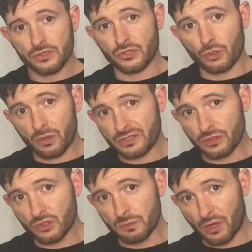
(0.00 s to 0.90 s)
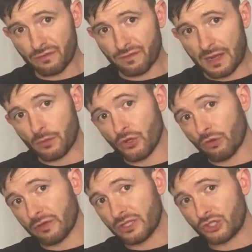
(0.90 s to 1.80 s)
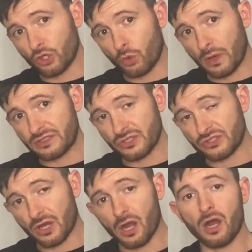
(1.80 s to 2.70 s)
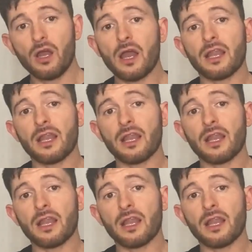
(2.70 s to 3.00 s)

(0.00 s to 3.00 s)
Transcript: So you're wanting to lose body fat but not really sure where to start.